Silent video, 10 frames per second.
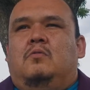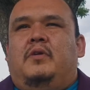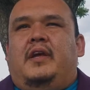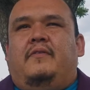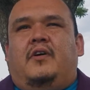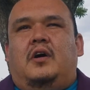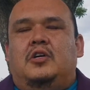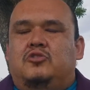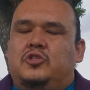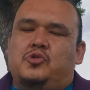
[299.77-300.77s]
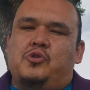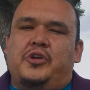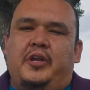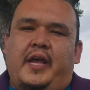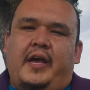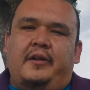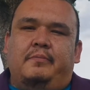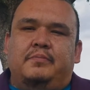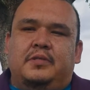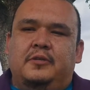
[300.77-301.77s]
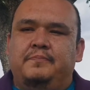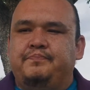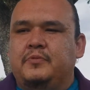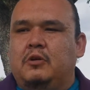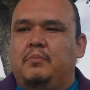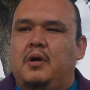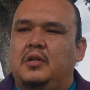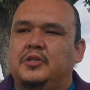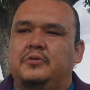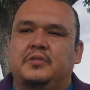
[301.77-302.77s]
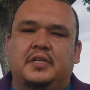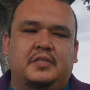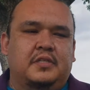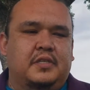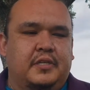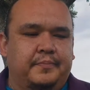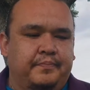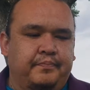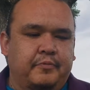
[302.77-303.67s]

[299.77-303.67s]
we have 100 trillion atoms, or molecules I should say,